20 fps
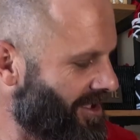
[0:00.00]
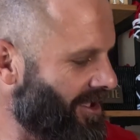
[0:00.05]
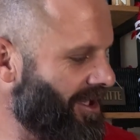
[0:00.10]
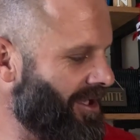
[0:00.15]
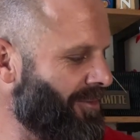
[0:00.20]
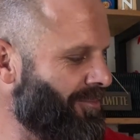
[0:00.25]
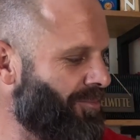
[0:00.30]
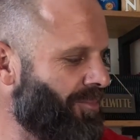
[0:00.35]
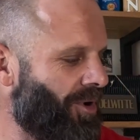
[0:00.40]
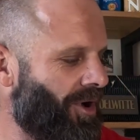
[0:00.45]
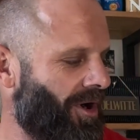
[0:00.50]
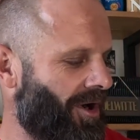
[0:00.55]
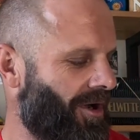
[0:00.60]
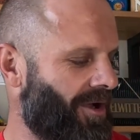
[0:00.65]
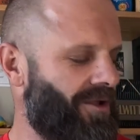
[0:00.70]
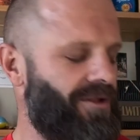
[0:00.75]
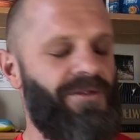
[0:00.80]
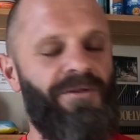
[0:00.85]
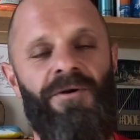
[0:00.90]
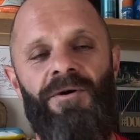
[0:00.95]
and
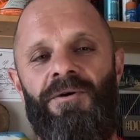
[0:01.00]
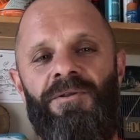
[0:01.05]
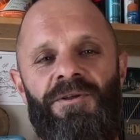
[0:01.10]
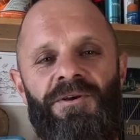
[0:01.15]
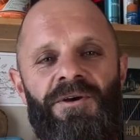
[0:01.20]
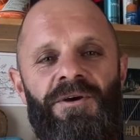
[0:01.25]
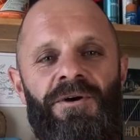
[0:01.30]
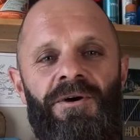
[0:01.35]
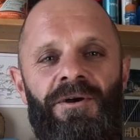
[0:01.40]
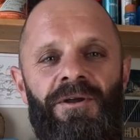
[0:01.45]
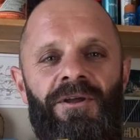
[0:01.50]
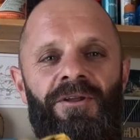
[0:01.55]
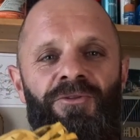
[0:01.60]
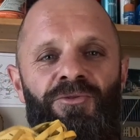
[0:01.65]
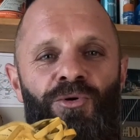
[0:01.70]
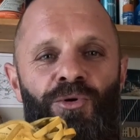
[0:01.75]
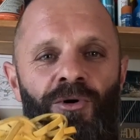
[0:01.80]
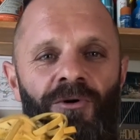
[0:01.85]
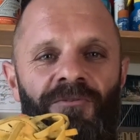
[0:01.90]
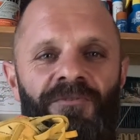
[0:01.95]
buy the
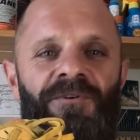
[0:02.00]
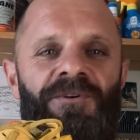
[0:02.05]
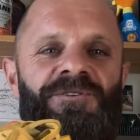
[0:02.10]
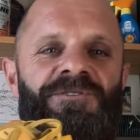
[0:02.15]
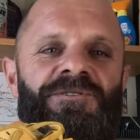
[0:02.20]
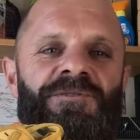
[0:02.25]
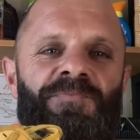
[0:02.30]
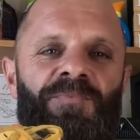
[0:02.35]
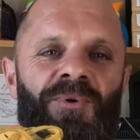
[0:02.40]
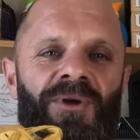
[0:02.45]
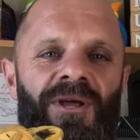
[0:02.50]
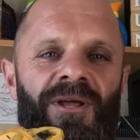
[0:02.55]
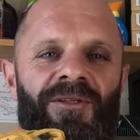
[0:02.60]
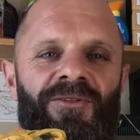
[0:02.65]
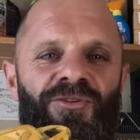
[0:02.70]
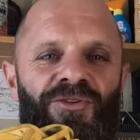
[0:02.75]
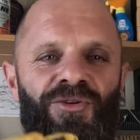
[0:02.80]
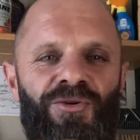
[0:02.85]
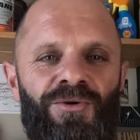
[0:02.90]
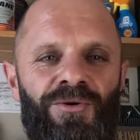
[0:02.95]
Endorphin
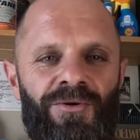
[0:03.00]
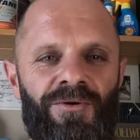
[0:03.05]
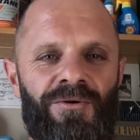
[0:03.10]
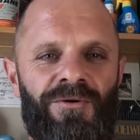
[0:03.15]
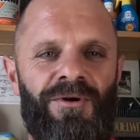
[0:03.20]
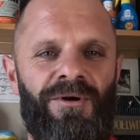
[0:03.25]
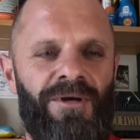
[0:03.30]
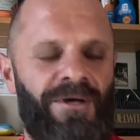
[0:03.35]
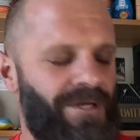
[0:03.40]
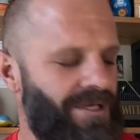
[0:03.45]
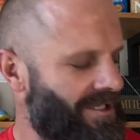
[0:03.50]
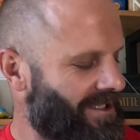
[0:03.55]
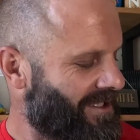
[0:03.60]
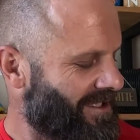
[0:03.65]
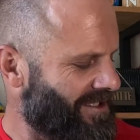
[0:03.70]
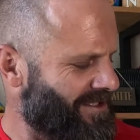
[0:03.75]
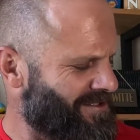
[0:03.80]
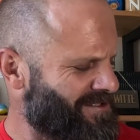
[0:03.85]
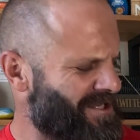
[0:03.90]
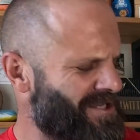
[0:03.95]
Speed 2
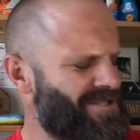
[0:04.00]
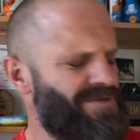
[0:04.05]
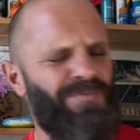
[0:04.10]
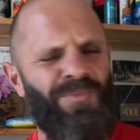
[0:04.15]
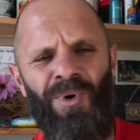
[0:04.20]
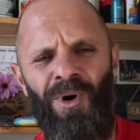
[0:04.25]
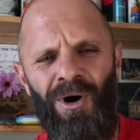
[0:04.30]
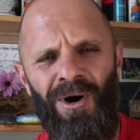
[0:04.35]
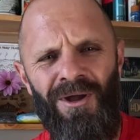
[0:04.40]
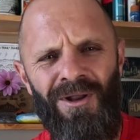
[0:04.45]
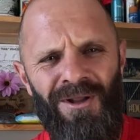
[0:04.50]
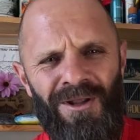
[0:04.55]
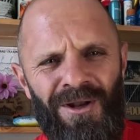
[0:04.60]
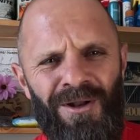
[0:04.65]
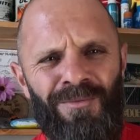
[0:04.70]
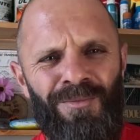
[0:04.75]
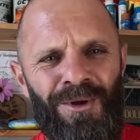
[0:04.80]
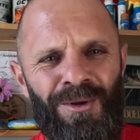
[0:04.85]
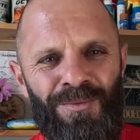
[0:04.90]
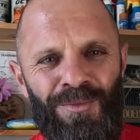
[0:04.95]
and just buy a
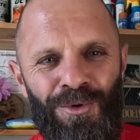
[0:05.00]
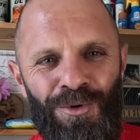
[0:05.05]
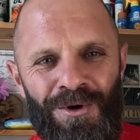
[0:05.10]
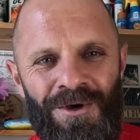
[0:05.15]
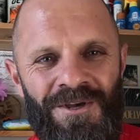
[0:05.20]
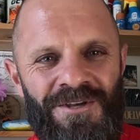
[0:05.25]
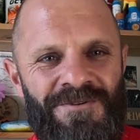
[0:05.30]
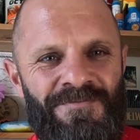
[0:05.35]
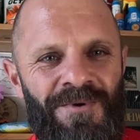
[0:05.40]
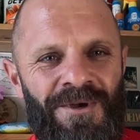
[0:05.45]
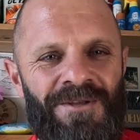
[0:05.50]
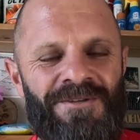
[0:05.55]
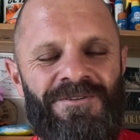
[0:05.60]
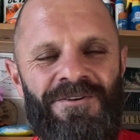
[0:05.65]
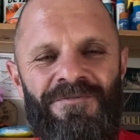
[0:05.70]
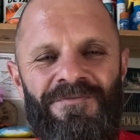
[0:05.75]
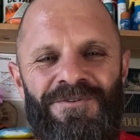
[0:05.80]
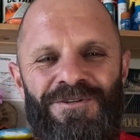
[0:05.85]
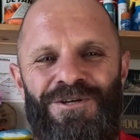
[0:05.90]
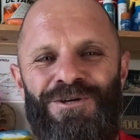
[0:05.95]
little bit more
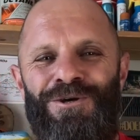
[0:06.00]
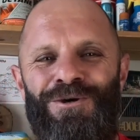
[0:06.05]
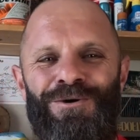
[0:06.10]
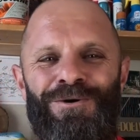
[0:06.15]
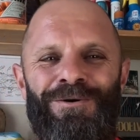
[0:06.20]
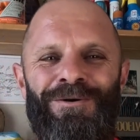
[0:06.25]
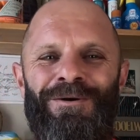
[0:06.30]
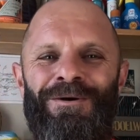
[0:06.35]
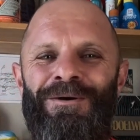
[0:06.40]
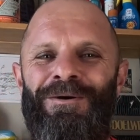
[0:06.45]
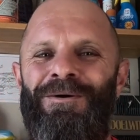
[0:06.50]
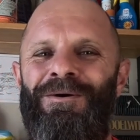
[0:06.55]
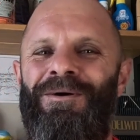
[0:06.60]
expensive shoe.